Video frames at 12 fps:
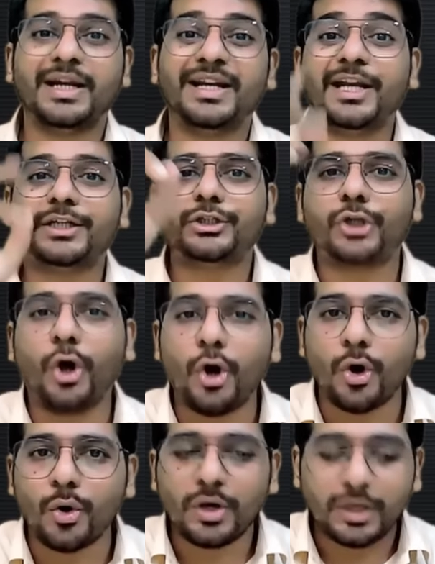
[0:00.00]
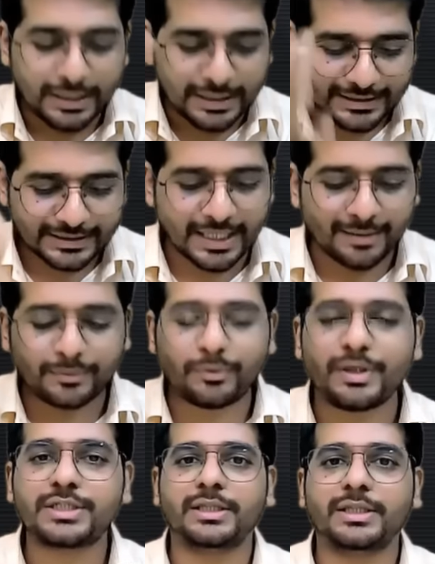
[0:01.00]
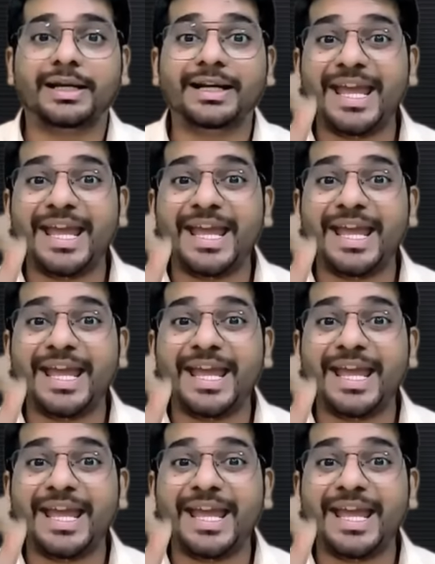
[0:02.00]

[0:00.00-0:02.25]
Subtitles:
Ditto, same question.